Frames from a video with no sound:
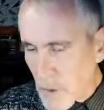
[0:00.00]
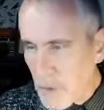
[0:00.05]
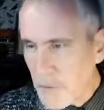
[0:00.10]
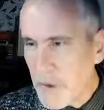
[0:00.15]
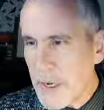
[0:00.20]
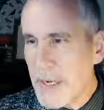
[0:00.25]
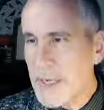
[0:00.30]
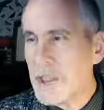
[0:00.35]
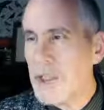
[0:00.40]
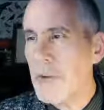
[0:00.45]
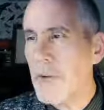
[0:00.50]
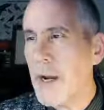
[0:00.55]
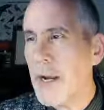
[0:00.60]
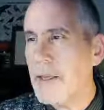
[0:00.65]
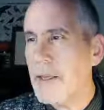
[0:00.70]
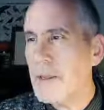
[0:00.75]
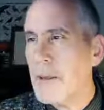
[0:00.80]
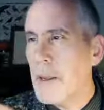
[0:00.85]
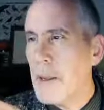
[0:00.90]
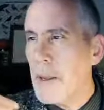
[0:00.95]

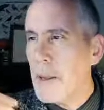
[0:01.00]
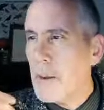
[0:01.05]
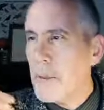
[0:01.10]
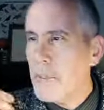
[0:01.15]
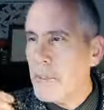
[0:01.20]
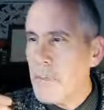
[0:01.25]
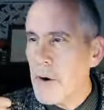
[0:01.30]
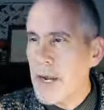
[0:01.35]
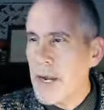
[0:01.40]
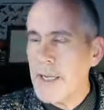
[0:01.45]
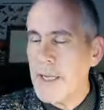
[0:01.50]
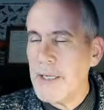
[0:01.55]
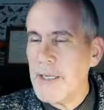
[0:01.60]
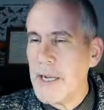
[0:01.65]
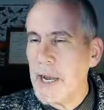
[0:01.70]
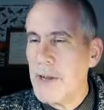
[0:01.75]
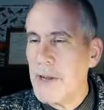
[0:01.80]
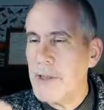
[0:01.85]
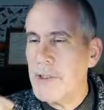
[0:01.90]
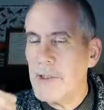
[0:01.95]
reiterate break it
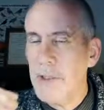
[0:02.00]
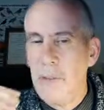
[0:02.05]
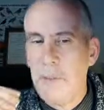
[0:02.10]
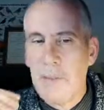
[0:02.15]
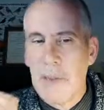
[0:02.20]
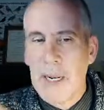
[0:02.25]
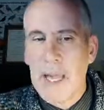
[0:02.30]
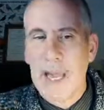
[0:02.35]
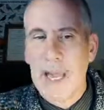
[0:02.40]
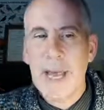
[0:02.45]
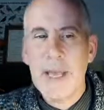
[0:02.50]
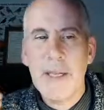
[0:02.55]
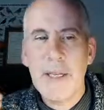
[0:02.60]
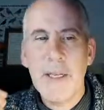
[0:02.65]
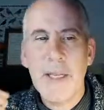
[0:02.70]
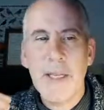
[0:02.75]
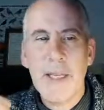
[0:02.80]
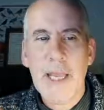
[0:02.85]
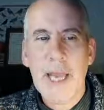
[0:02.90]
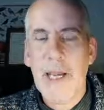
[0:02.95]
down into plan
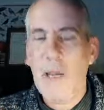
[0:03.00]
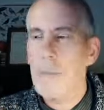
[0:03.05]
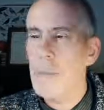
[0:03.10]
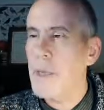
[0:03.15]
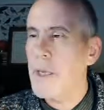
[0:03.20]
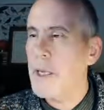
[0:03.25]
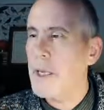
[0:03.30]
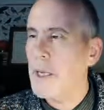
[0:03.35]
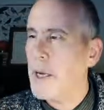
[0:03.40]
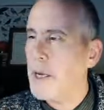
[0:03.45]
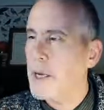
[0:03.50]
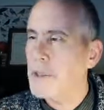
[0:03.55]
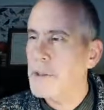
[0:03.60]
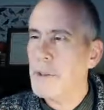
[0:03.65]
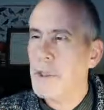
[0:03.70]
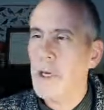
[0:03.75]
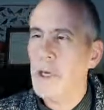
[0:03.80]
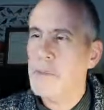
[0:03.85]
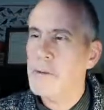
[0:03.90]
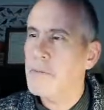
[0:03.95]
canopy and
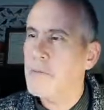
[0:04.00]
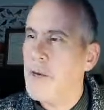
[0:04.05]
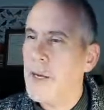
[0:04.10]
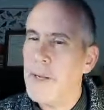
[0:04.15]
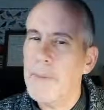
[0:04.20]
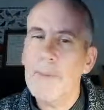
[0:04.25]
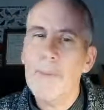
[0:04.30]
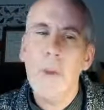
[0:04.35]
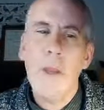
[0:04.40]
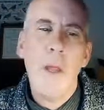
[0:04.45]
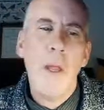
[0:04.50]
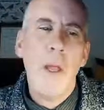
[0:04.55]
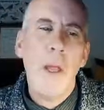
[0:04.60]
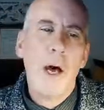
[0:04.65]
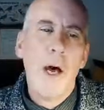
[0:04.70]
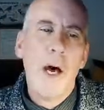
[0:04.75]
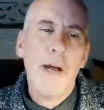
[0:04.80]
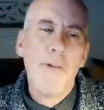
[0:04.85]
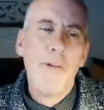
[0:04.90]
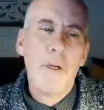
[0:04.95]
cultivate
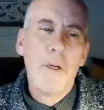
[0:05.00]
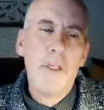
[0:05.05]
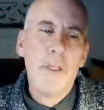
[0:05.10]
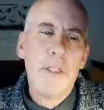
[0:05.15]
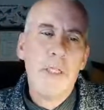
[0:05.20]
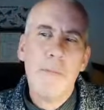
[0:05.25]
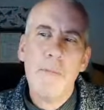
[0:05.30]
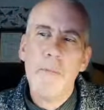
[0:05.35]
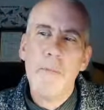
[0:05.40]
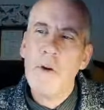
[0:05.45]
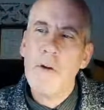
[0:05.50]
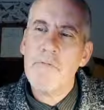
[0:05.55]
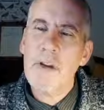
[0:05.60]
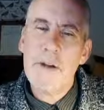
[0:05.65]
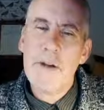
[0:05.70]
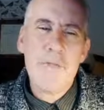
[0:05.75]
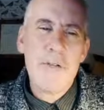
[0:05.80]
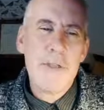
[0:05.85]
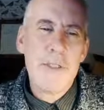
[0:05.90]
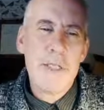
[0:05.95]
I've got some
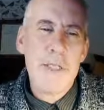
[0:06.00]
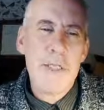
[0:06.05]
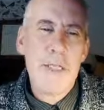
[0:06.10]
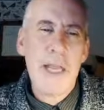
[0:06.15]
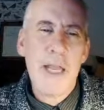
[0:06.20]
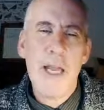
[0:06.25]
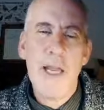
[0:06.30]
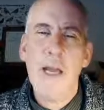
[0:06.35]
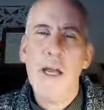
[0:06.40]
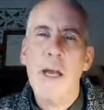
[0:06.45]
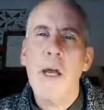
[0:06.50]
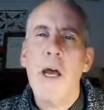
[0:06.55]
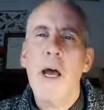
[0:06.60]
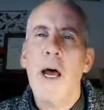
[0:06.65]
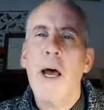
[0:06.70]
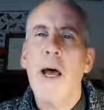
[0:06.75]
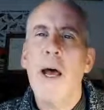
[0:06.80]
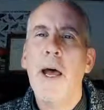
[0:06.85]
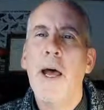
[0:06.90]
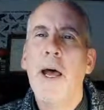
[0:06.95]
references here
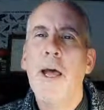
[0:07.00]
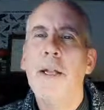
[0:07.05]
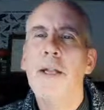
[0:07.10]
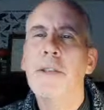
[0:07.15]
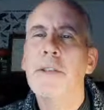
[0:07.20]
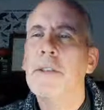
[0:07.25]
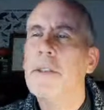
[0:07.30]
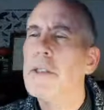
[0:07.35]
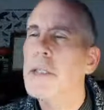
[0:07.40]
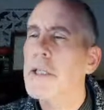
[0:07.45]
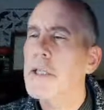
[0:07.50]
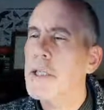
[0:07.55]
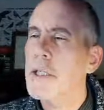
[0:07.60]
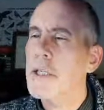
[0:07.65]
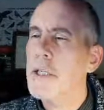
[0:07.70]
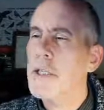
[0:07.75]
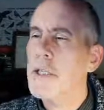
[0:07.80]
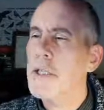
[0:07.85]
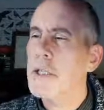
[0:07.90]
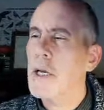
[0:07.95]
and this
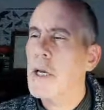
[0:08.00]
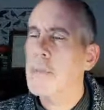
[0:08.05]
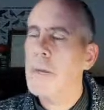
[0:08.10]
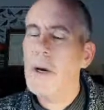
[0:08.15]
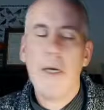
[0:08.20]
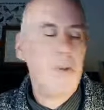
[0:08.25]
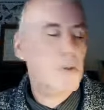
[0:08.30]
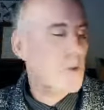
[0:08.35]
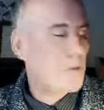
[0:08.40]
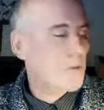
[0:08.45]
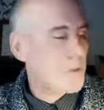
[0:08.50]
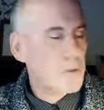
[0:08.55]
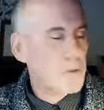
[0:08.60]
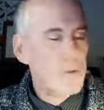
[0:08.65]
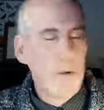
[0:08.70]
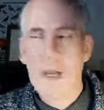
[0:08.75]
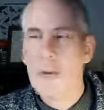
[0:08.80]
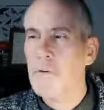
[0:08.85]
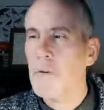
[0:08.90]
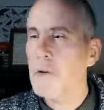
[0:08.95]
is uh, Martin Crawford's
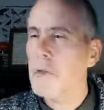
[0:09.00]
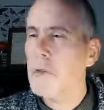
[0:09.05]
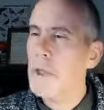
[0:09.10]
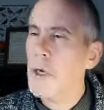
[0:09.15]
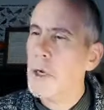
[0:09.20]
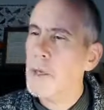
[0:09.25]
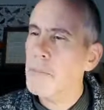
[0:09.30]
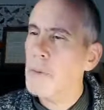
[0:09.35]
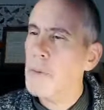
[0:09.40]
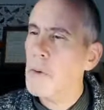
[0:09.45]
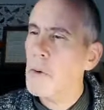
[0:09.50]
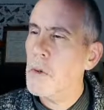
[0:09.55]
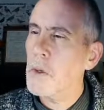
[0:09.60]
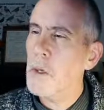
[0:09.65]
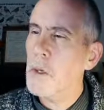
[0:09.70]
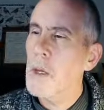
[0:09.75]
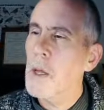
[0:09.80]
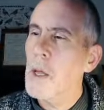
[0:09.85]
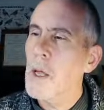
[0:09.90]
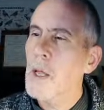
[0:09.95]
Creating a Forest Garden book.
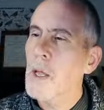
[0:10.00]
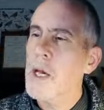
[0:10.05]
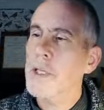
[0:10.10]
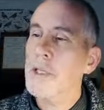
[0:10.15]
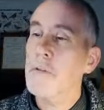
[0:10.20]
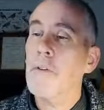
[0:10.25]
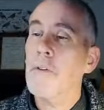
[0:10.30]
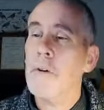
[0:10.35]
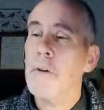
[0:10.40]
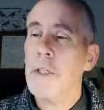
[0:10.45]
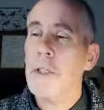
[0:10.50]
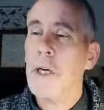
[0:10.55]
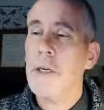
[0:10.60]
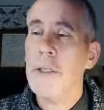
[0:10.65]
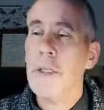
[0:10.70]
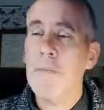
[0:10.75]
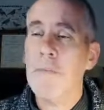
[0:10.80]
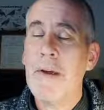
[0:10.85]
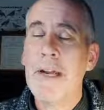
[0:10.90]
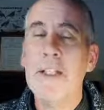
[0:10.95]
There's a forest
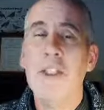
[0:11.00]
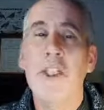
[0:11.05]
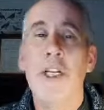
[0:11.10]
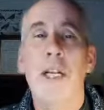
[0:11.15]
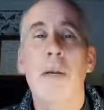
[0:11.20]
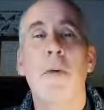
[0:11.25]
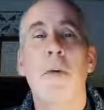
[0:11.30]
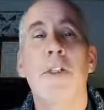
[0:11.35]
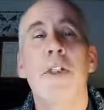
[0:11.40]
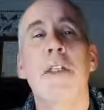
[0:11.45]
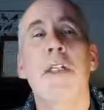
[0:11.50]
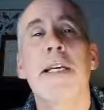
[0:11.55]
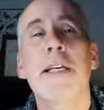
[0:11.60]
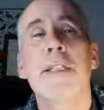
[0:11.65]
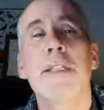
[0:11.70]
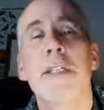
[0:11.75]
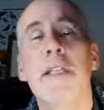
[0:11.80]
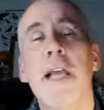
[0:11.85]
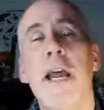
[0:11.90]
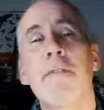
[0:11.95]
garden spreadsheet which
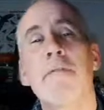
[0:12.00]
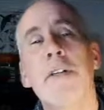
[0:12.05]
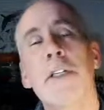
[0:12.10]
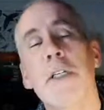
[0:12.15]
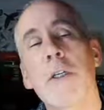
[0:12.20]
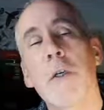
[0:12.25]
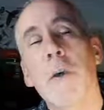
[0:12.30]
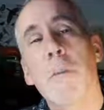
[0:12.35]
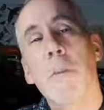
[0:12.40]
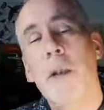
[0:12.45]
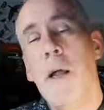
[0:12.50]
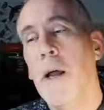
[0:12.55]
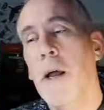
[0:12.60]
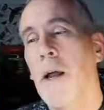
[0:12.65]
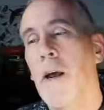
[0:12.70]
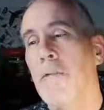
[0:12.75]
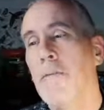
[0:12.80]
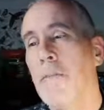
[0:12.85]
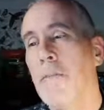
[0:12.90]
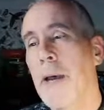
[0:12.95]
lists every single plant.
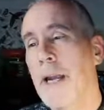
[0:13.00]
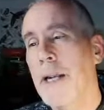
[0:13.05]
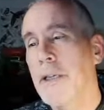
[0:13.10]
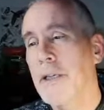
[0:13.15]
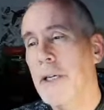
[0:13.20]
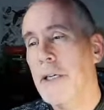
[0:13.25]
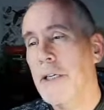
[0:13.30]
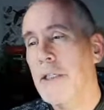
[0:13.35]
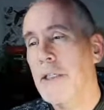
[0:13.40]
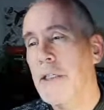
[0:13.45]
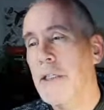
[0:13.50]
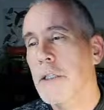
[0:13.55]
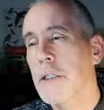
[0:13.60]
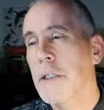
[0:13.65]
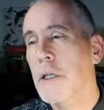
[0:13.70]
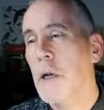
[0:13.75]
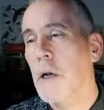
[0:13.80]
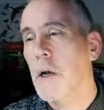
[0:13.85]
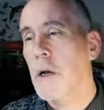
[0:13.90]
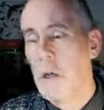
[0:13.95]
I've made this
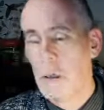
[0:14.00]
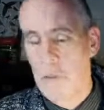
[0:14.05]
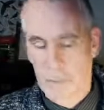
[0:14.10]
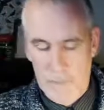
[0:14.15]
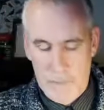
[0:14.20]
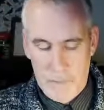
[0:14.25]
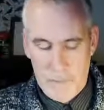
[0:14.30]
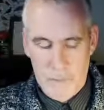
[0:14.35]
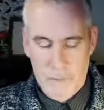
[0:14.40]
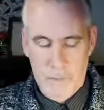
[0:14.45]
um,